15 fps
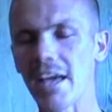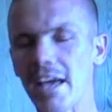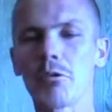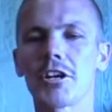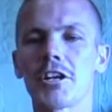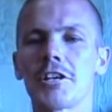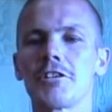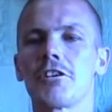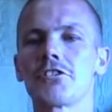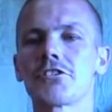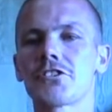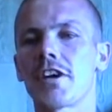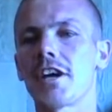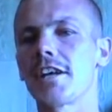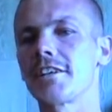He one eighty nose
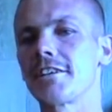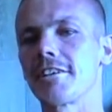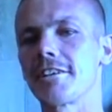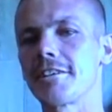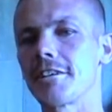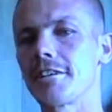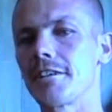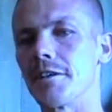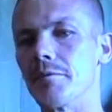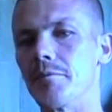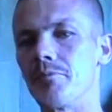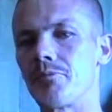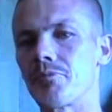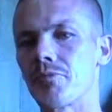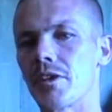grind it, didn't yeah.
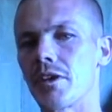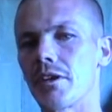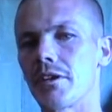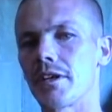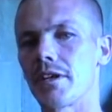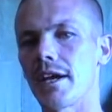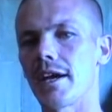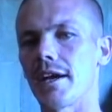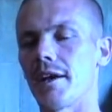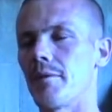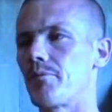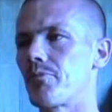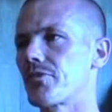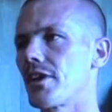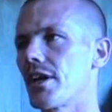he? Yeah. Yeah, he did. Yeah.
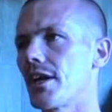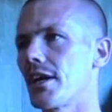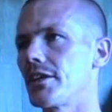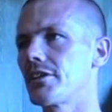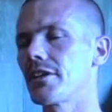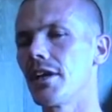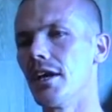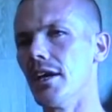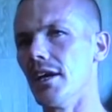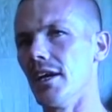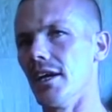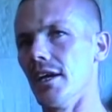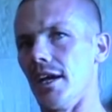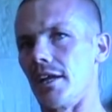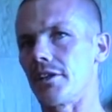Yeah, he did.
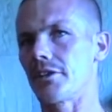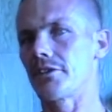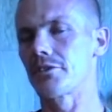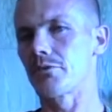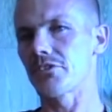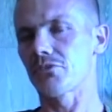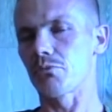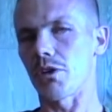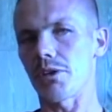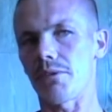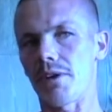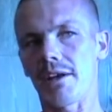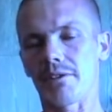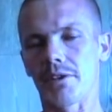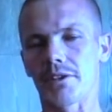And there was one
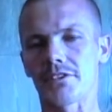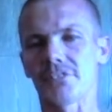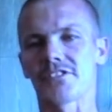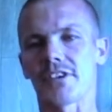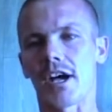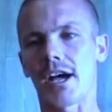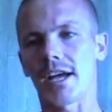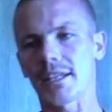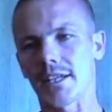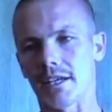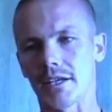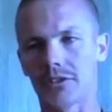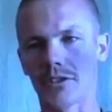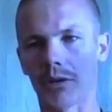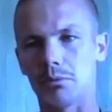round the other side,
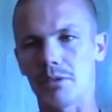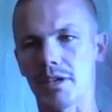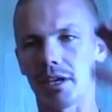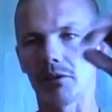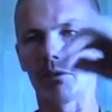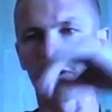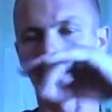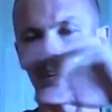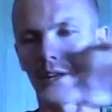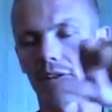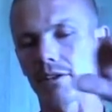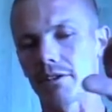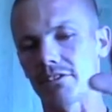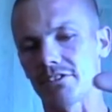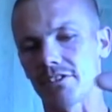like a double kink one
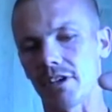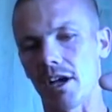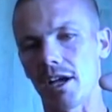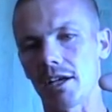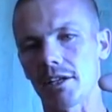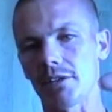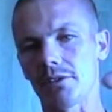round the other side,